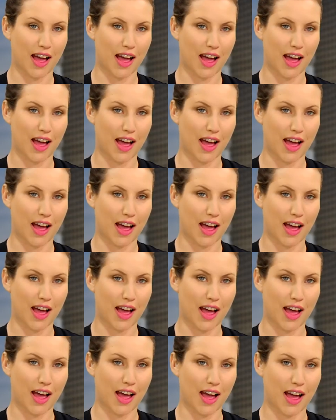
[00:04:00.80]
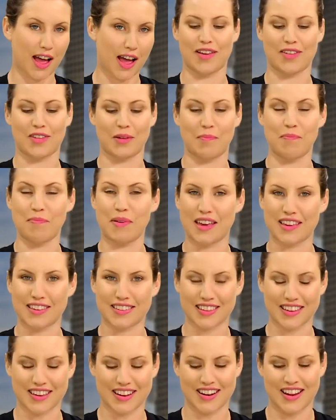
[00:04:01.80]
to develop the Cabora Bassa
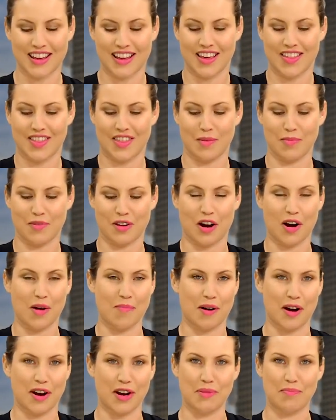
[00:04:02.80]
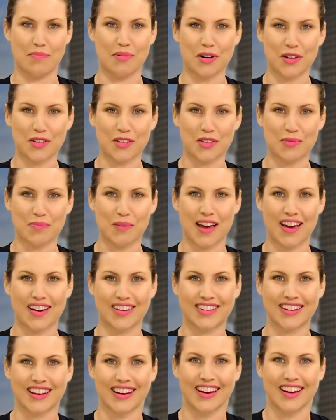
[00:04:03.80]
Basin, the Mzarabani
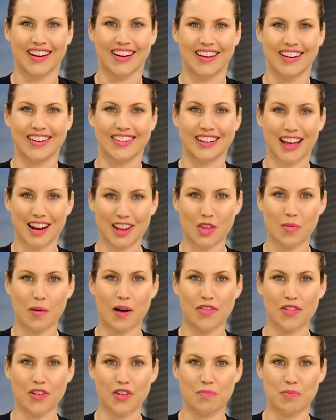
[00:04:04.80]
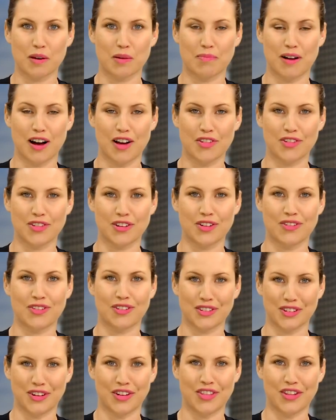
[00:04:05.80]
prospect? Tell us about those big
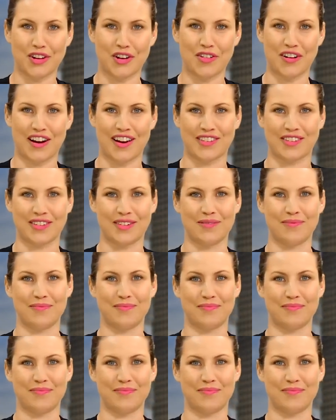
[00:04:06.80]
milestones on the horizon.